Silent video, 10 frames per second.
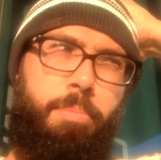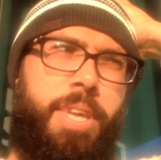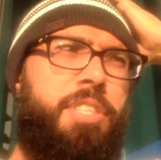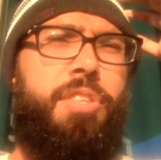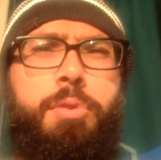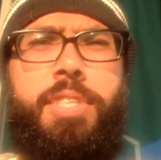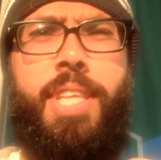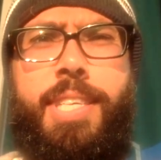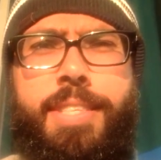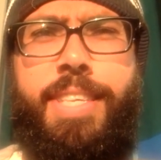Because those
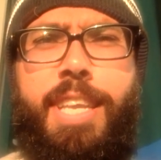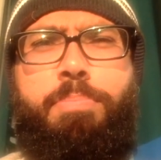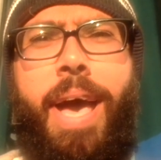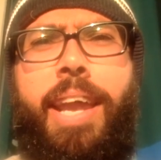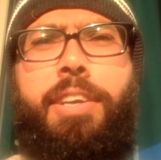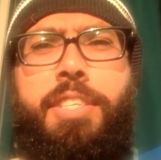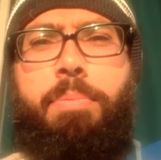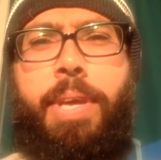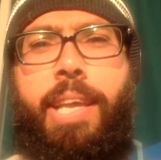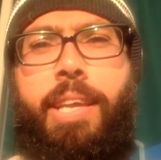things did matter
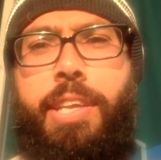to me.